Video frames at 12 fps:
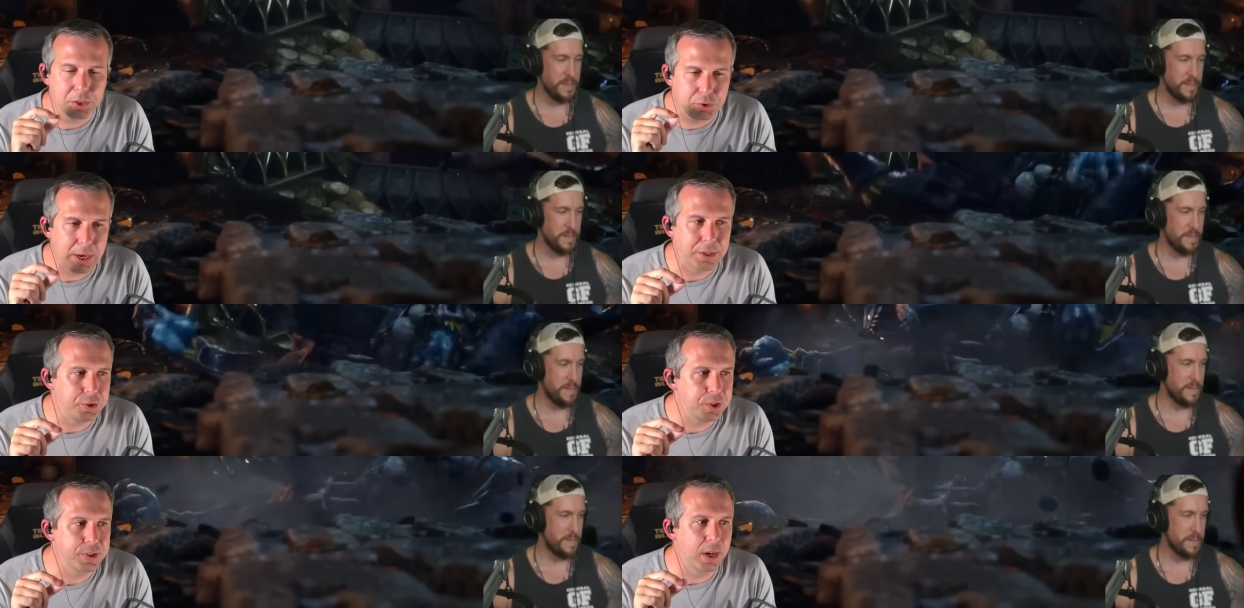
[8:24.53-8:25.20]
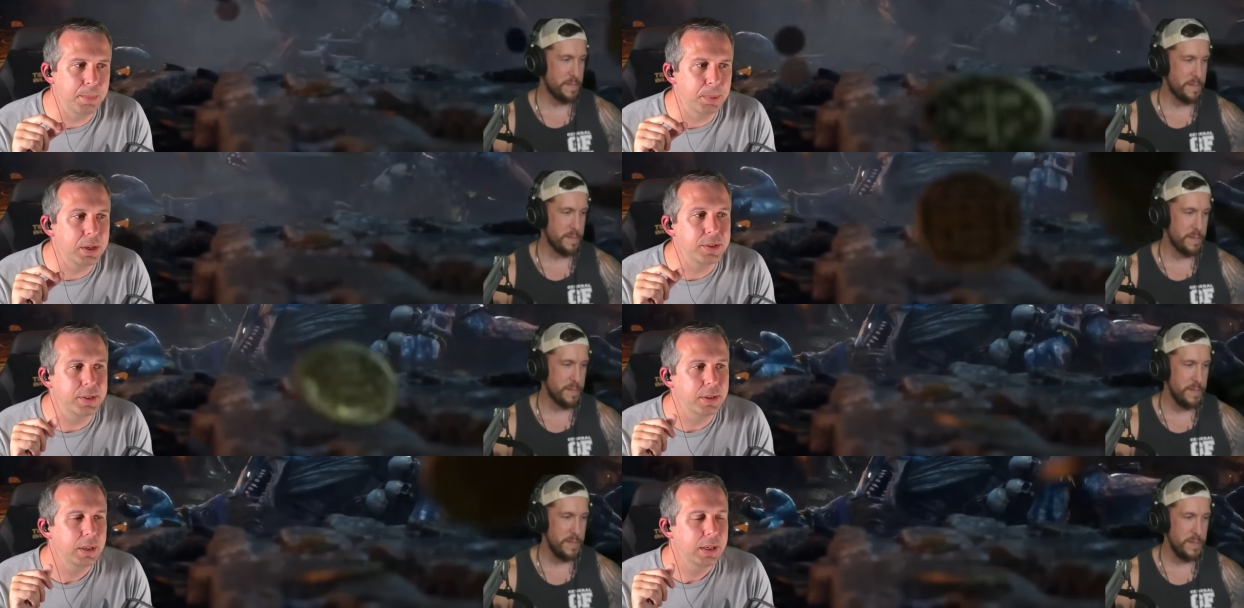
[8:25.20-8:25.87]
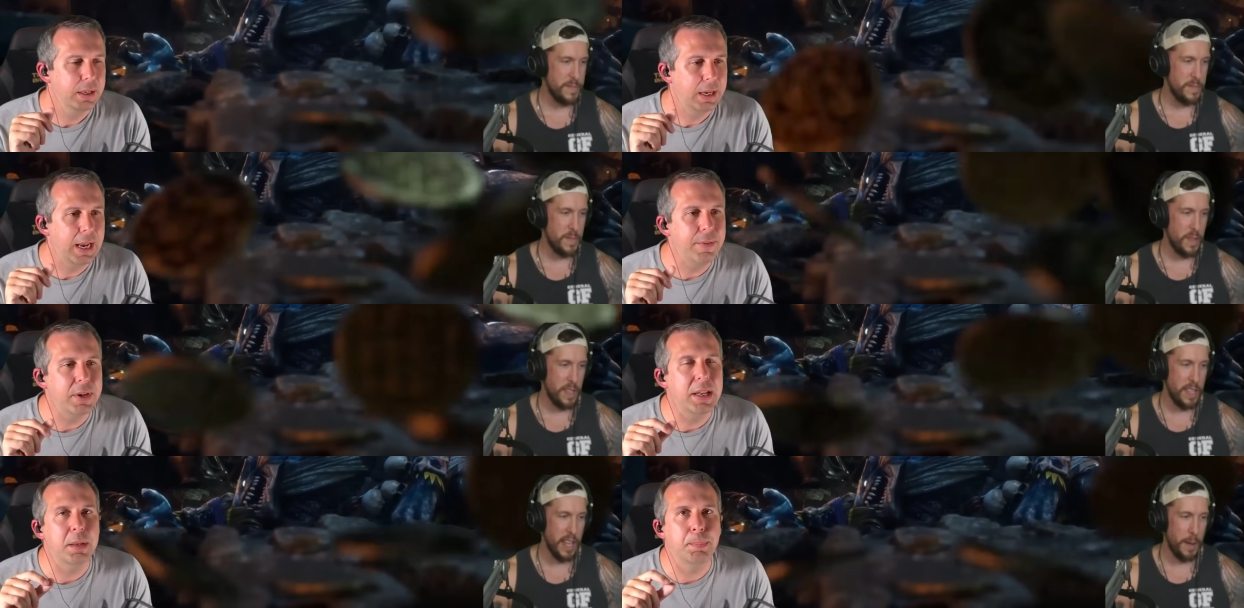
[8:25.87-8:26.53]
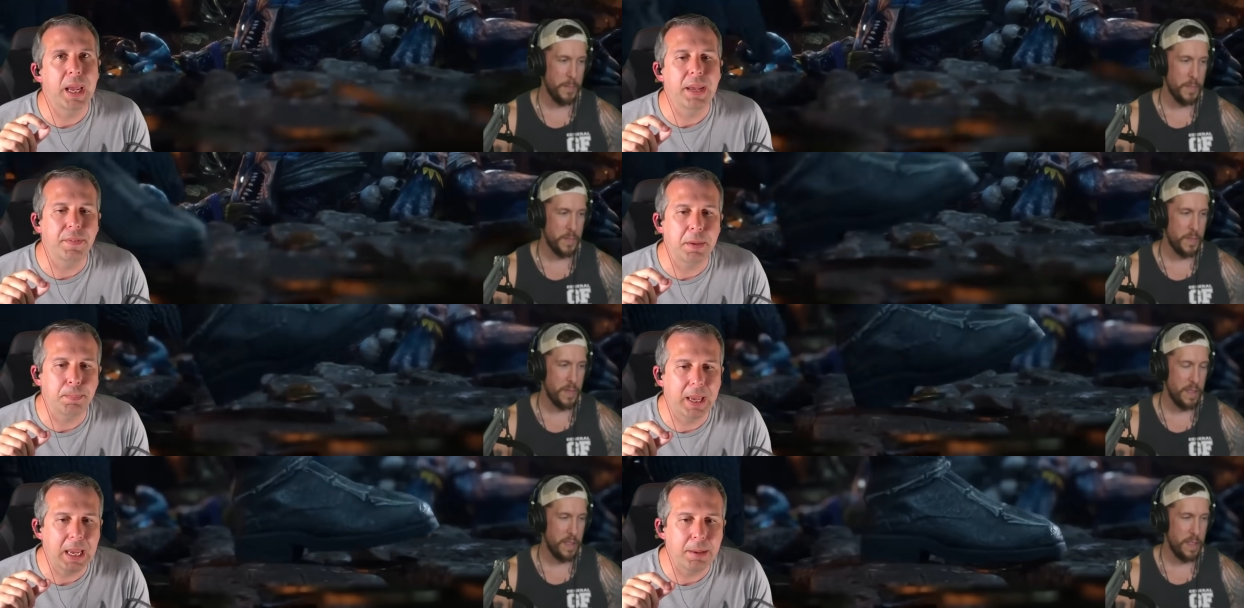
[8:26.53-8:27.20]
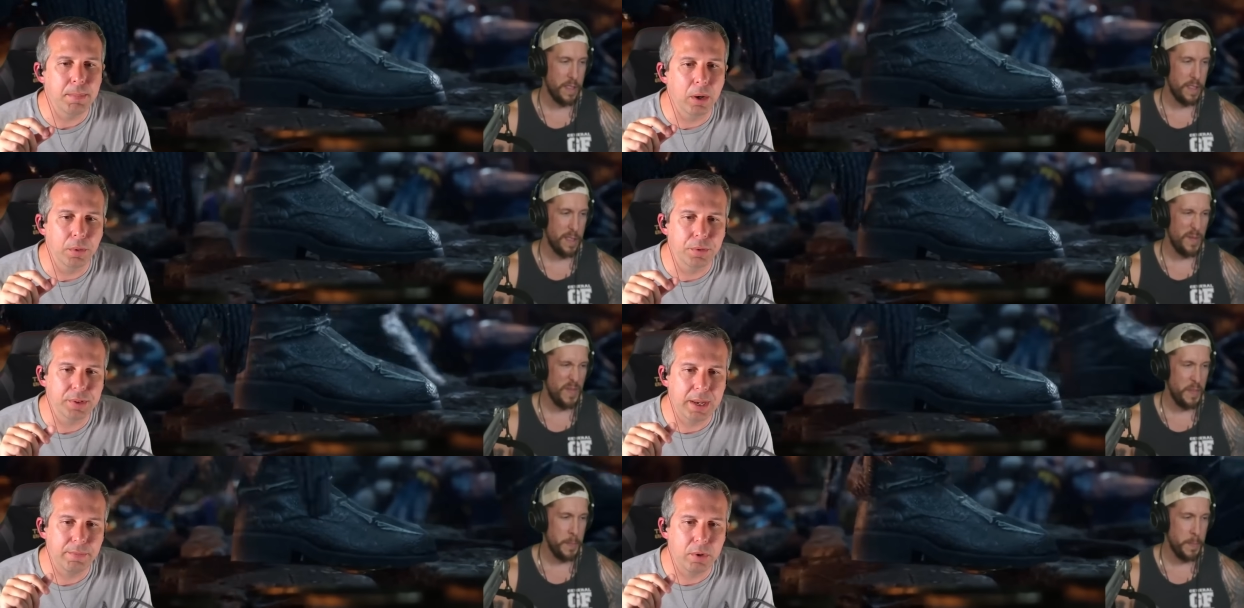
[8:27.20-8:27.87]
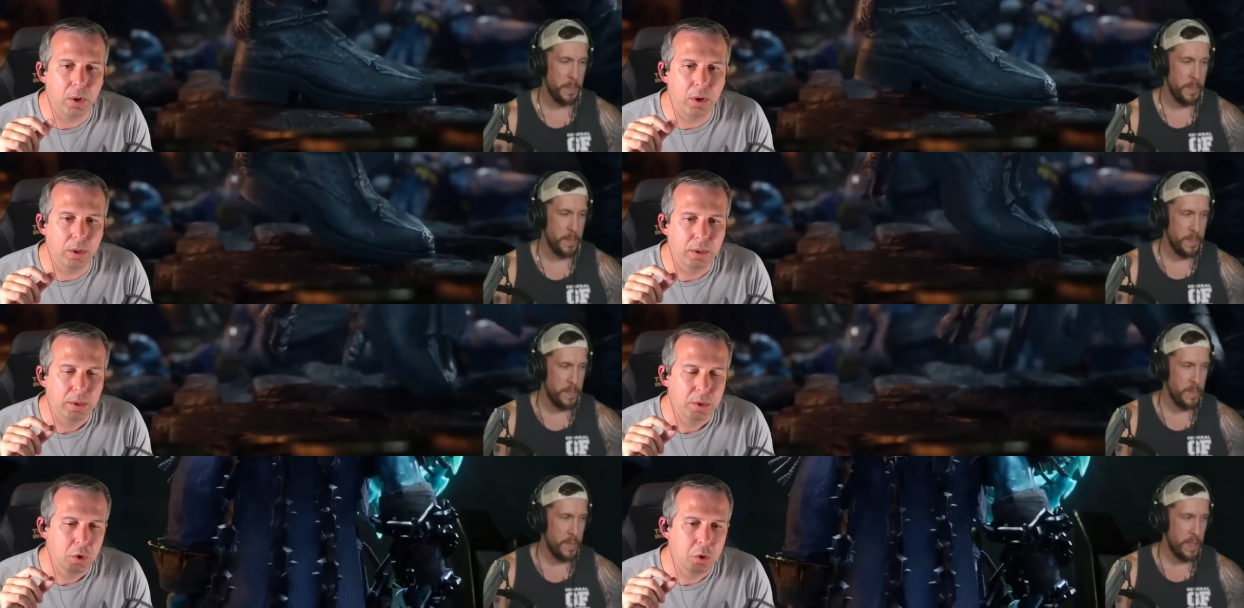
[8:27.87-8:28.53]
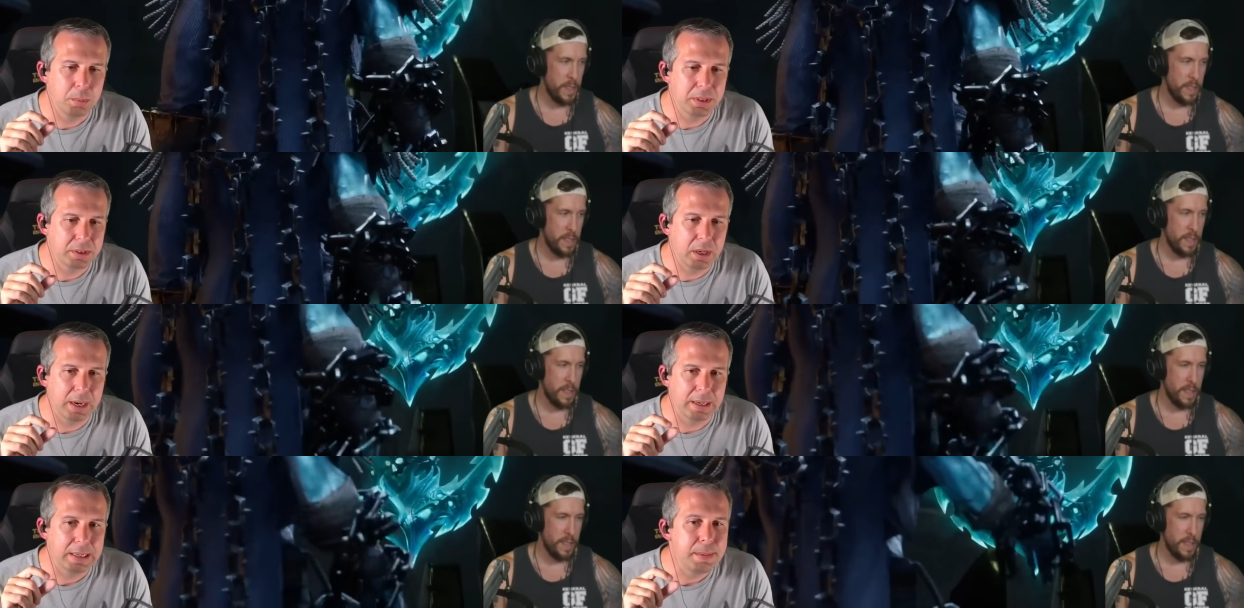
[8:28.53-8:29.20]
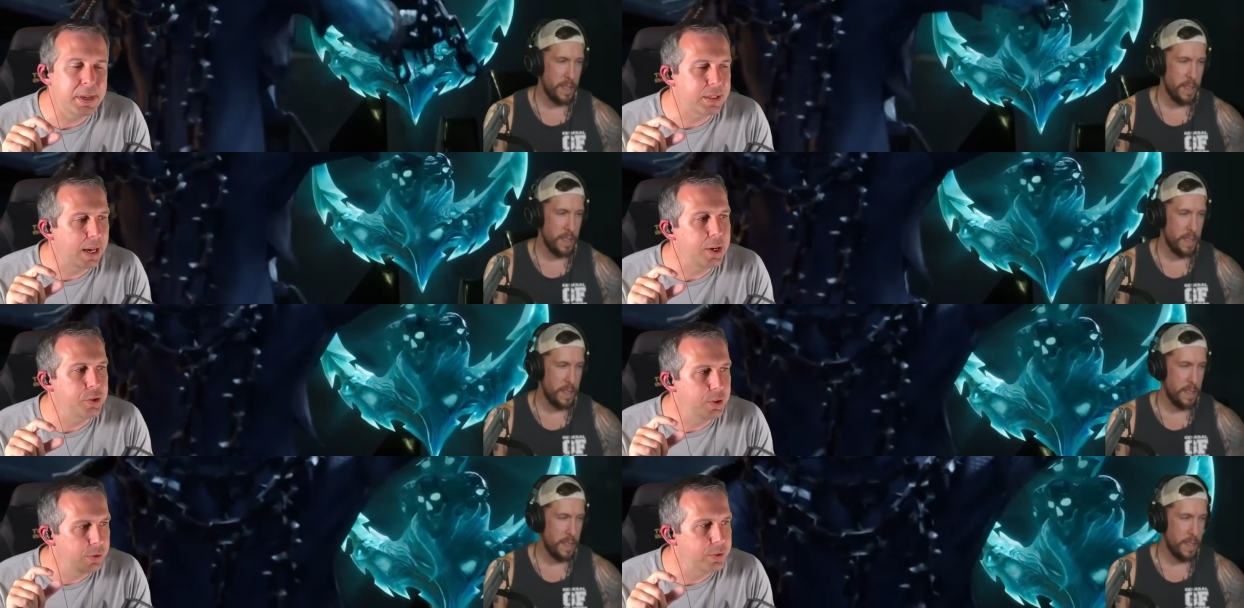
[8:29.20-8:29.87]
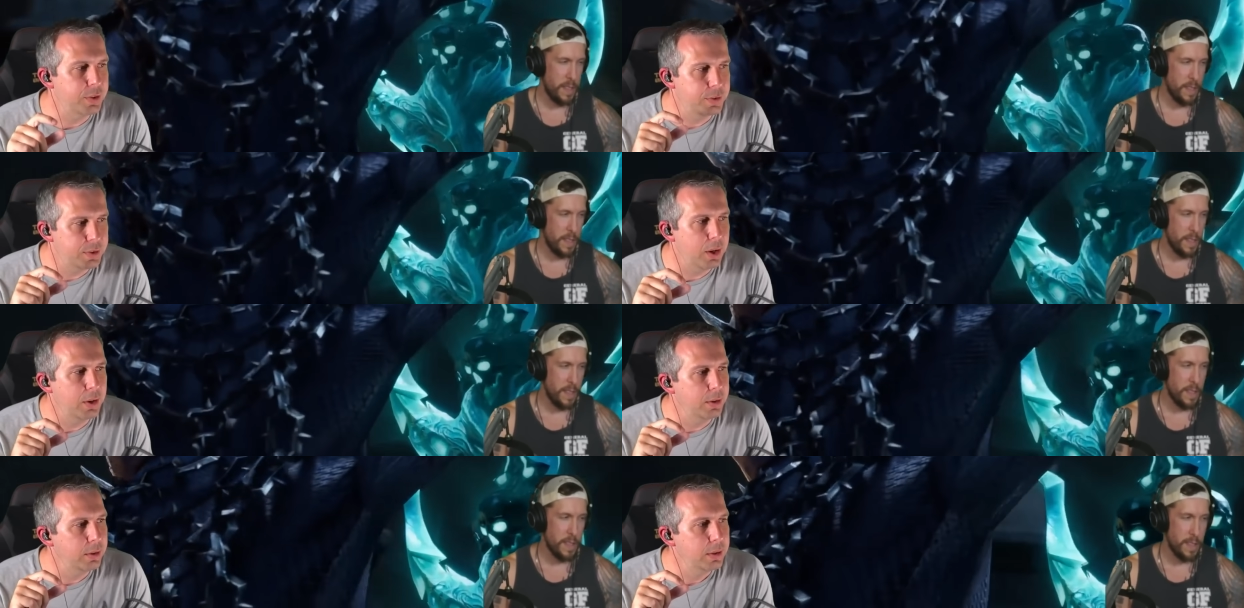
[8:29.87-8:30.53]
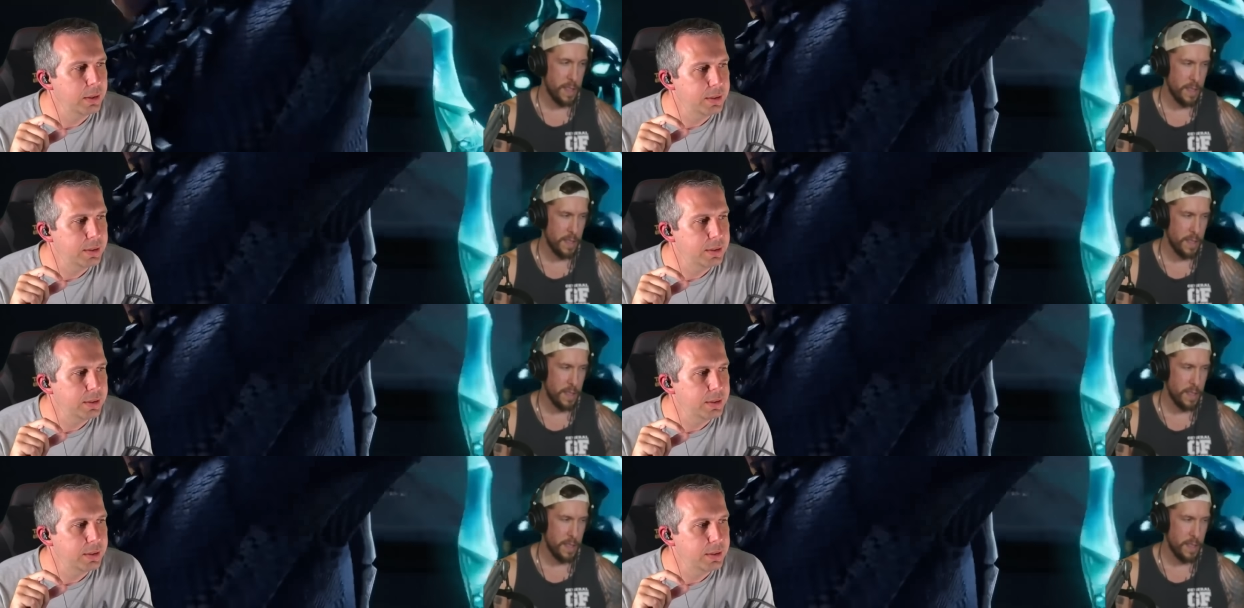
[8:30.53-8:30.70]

Speaker 1: of strategy side, because even in the PvP modes, they've got almost like limitations to certain